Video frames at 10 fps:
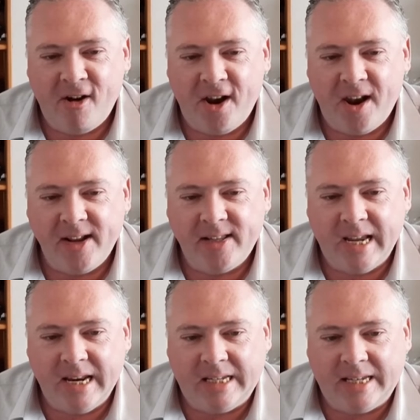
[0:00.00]

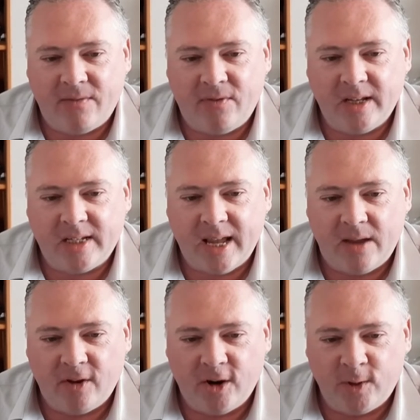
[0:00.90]

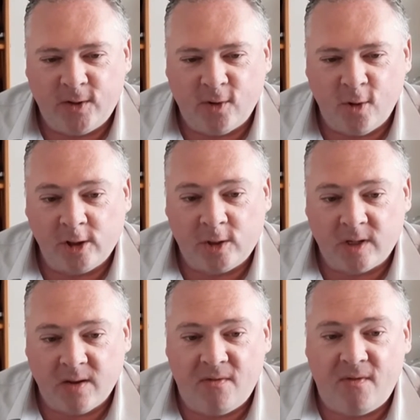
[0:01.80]
1977, which, of course,
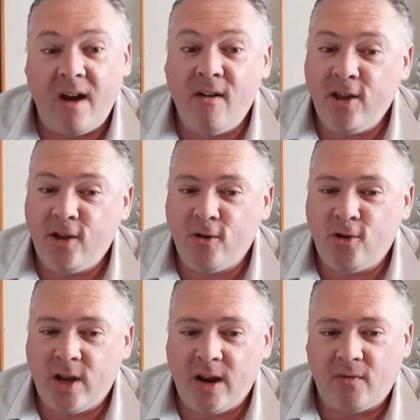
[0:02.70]
was a very
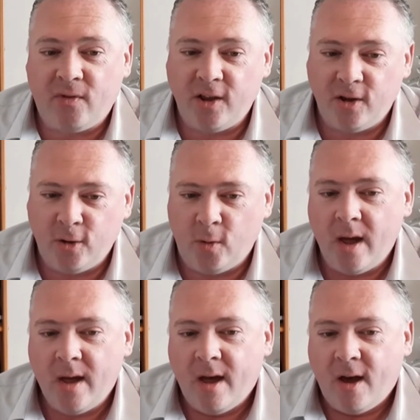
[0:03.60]
good year for you,
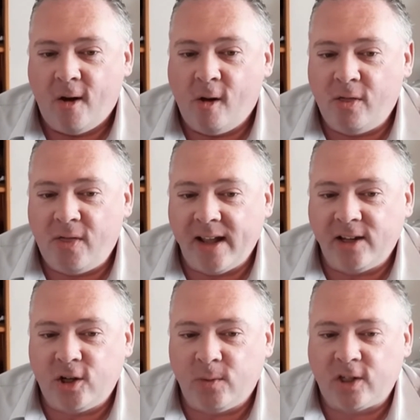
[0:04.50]
all
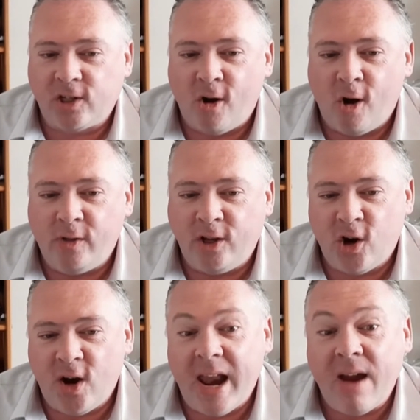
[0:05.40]
thanks to a song that
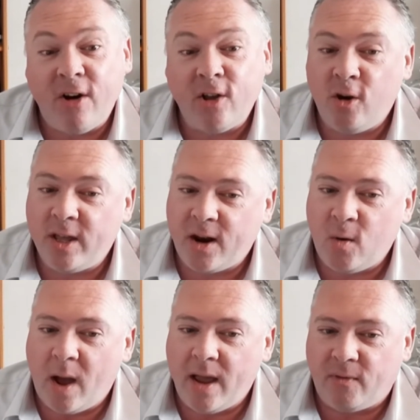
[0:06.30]
you're never going to get
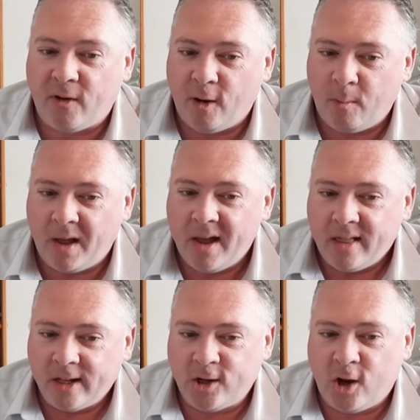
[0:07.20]
away from.
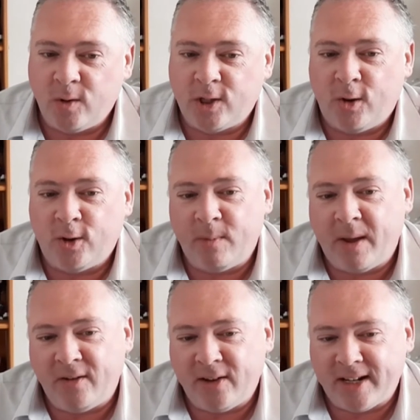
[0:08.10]
The song we're talking
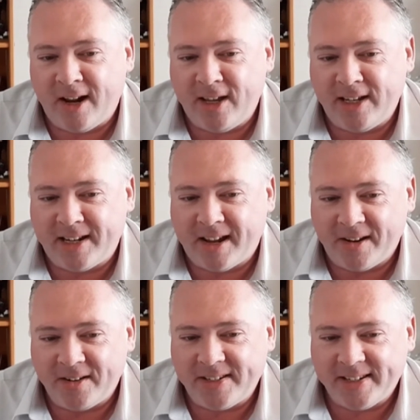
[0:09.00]
about is Lucky
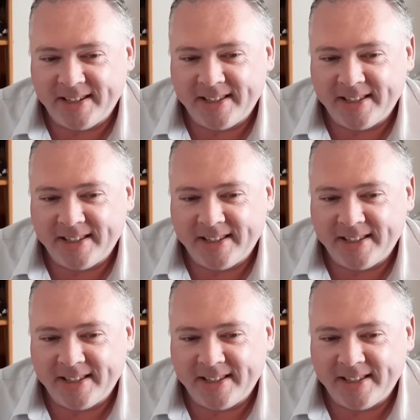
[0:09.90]
Stars.